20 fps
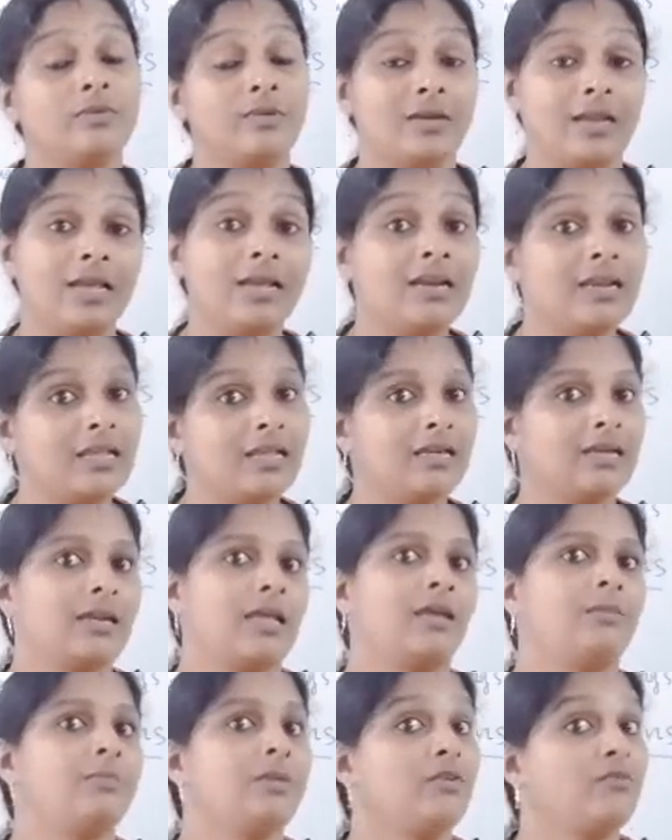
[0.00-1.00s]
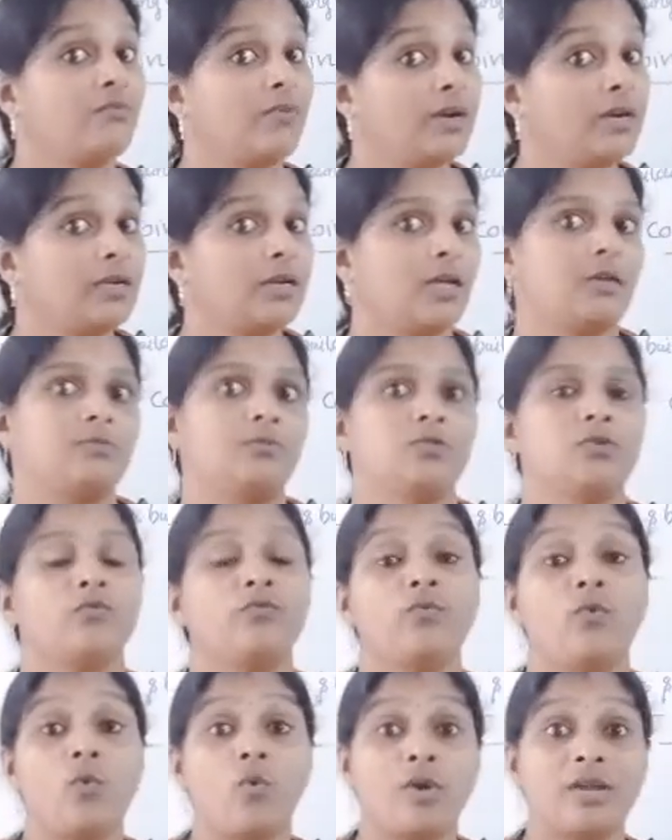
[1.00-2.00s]
earlier time, different types
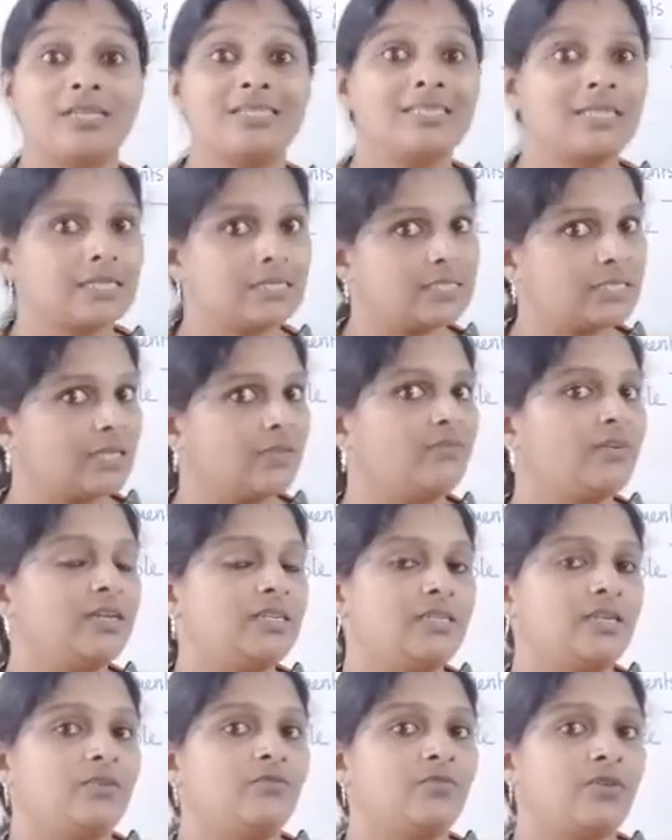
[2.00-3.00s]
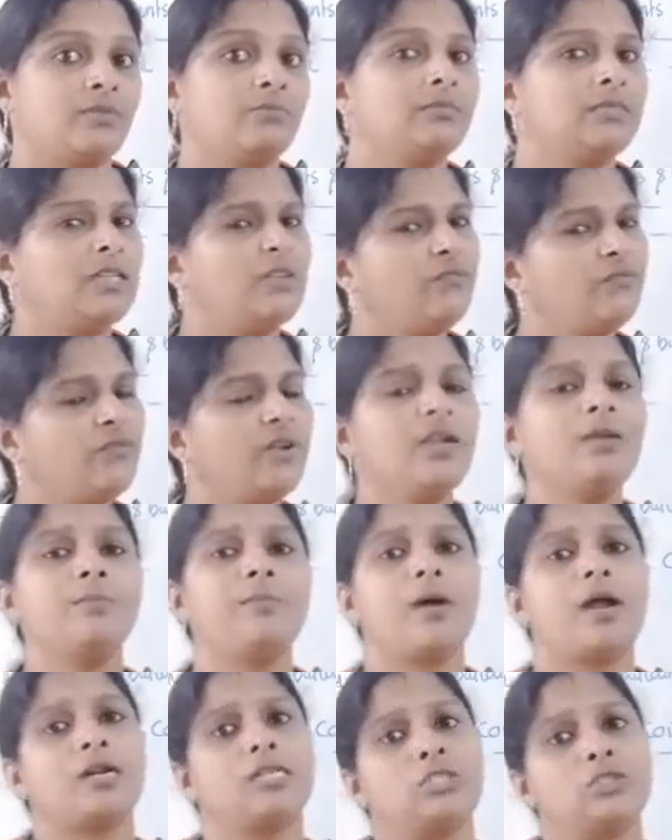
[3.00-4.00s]
of coins excavated from different
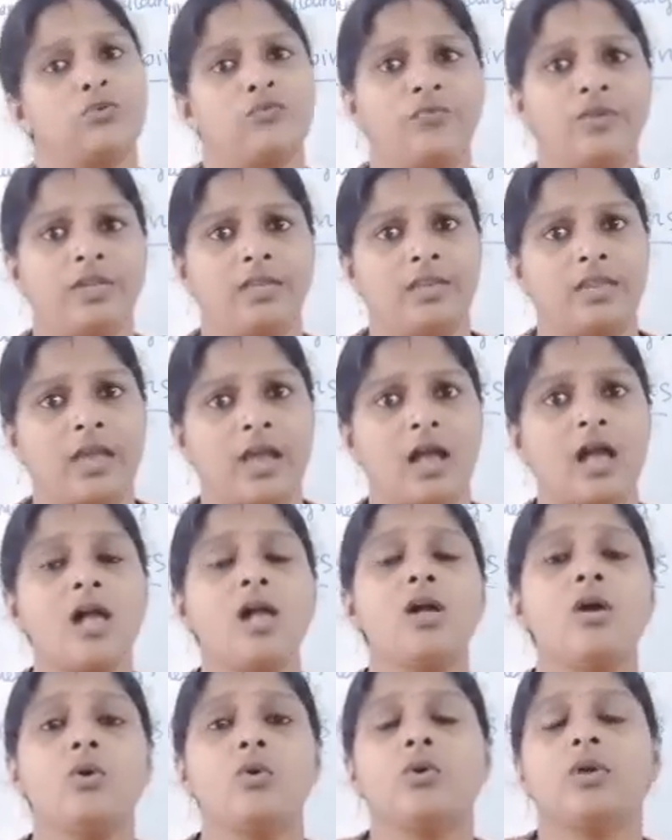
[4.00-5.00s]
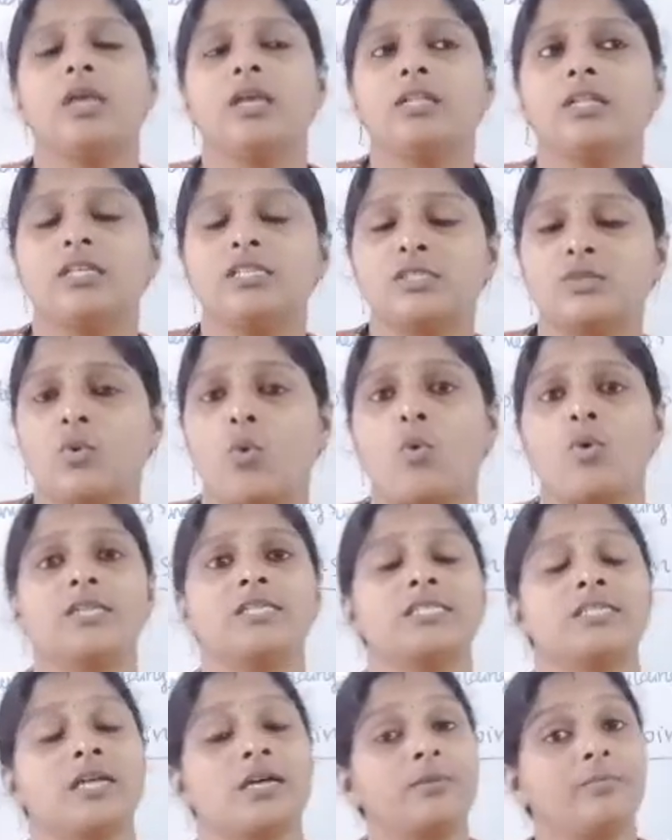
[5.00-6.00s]
parts of India. Okay, these
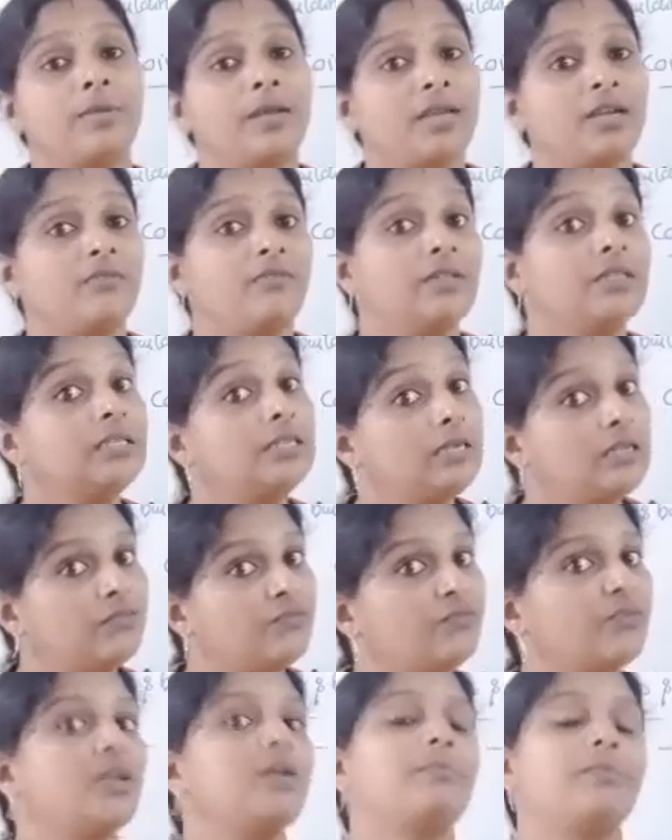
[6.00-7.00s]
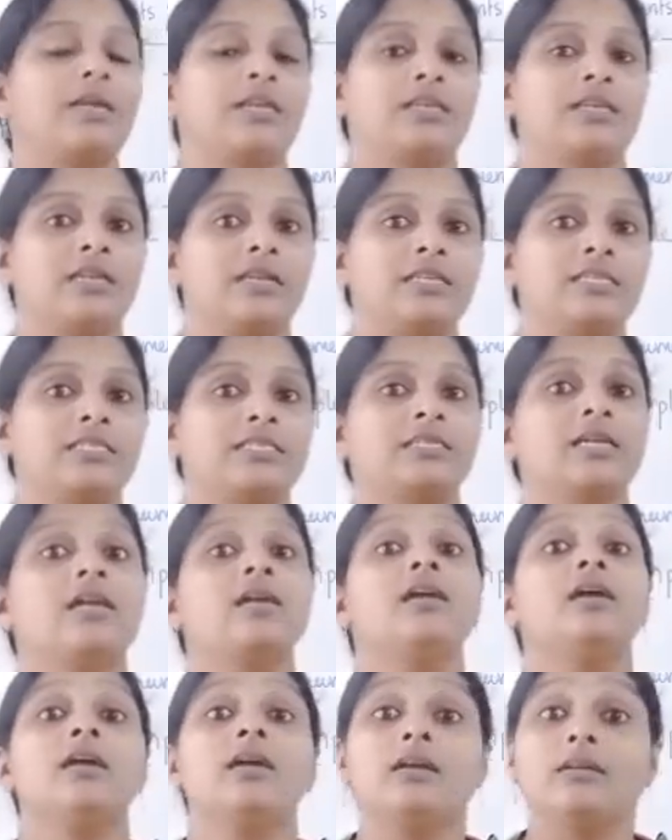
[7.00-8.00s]
coins are made with different metals
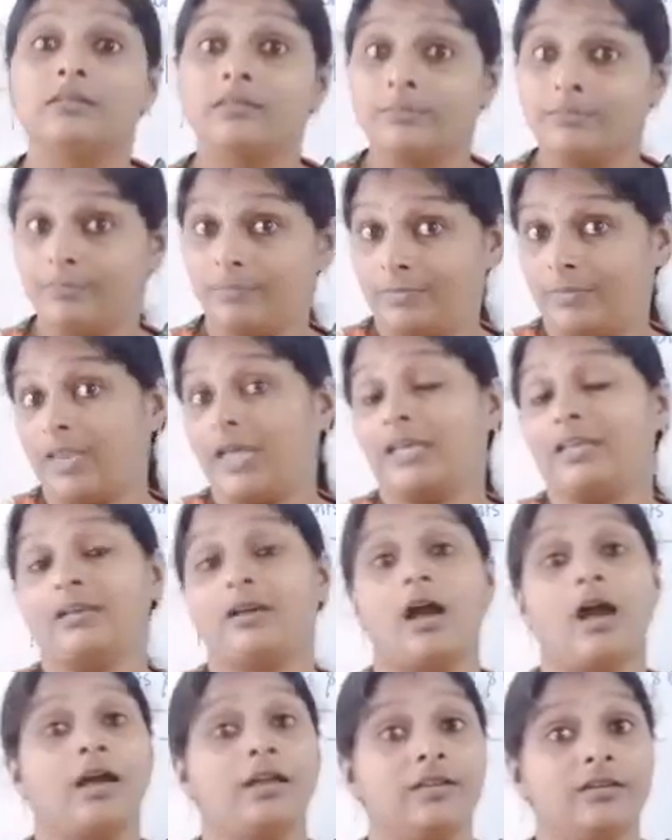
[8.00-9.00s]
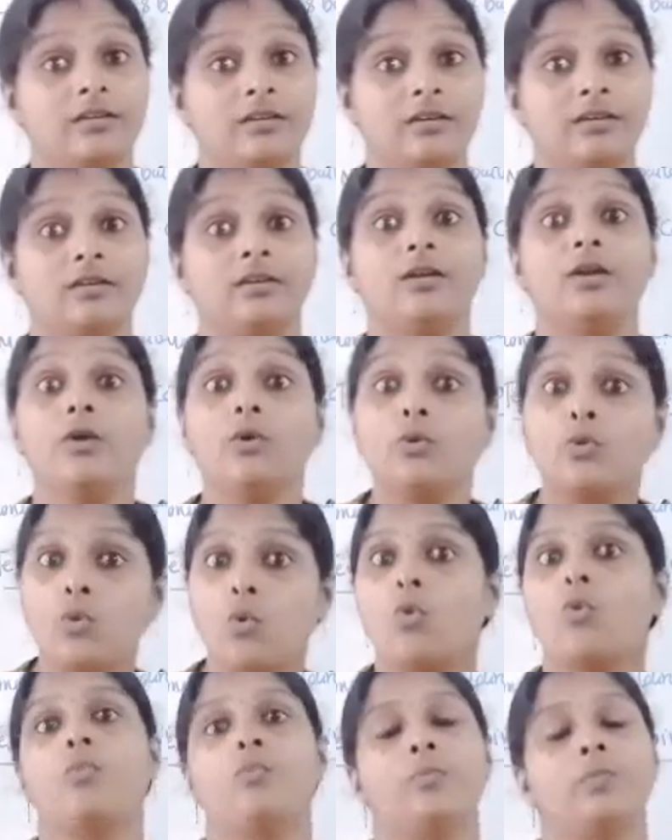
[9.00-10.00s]
like iron,
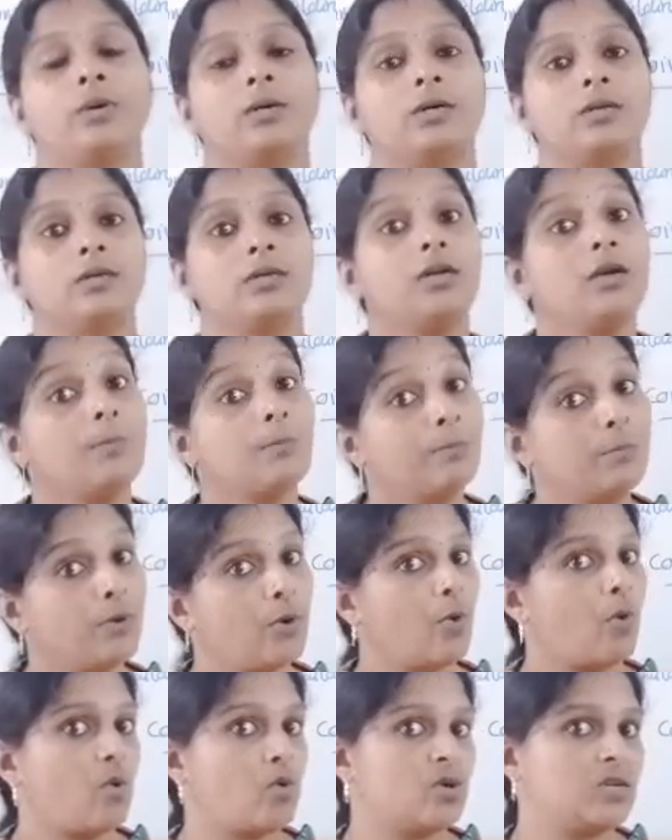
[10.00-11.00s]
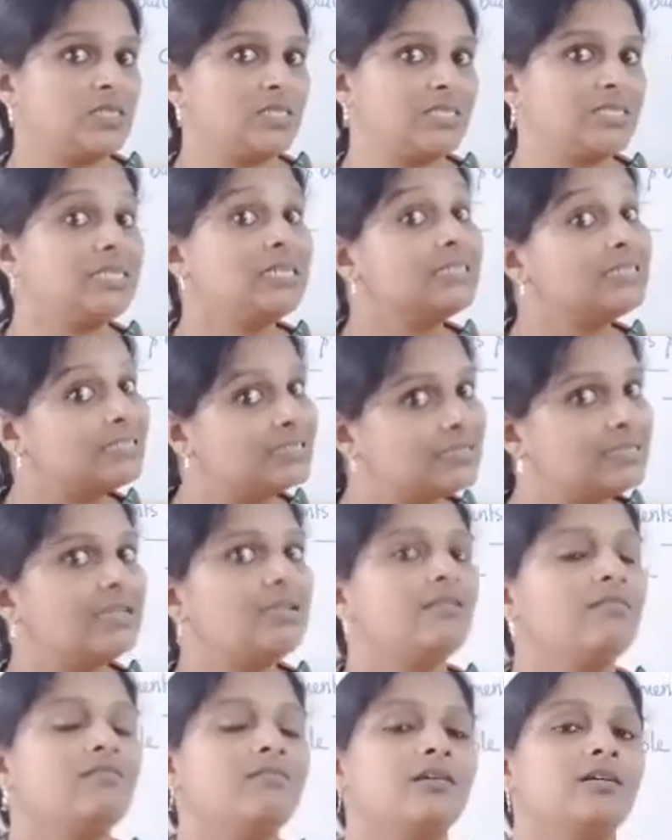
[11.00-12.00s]
copper, bronze,
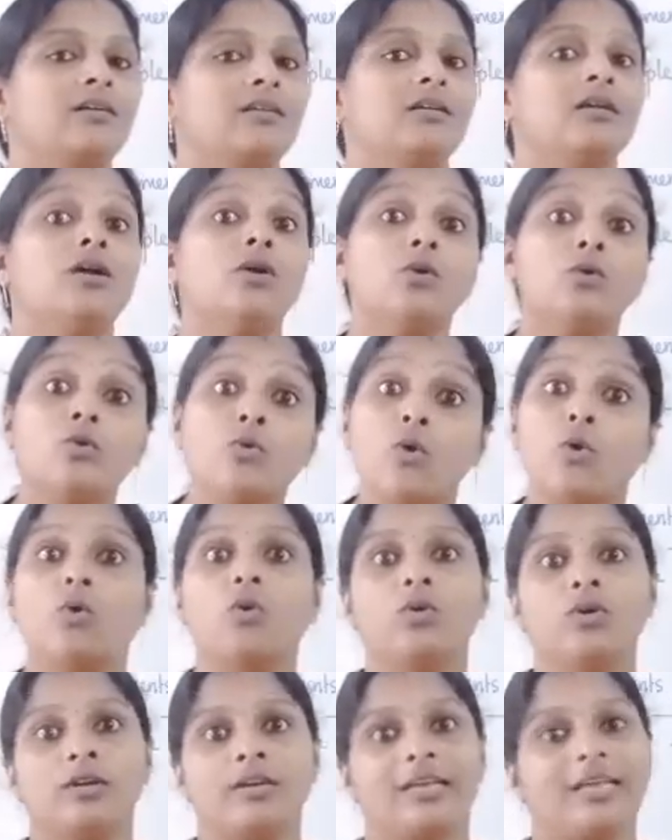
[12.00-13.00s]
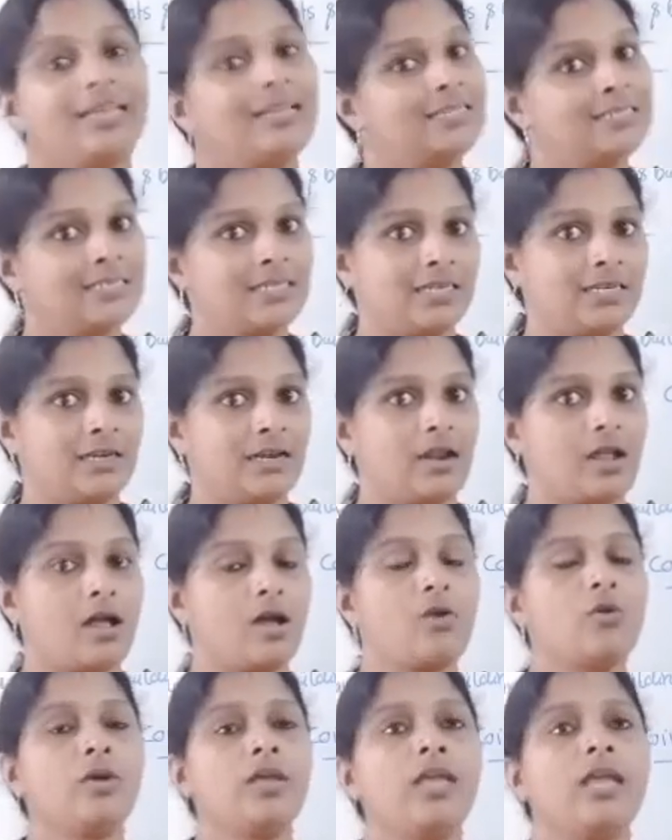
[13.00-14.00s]
silver, gold,
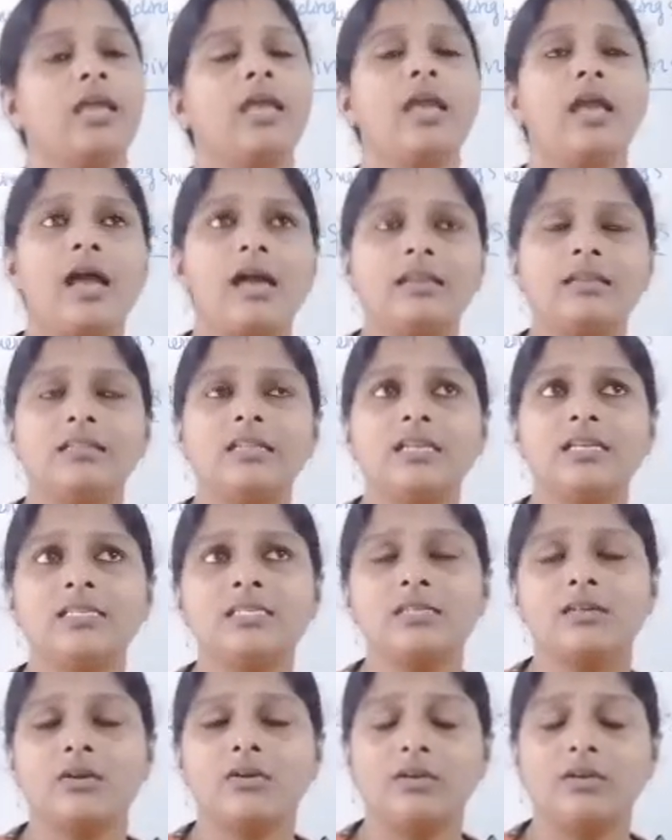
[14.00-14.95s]
etc. Okay, and these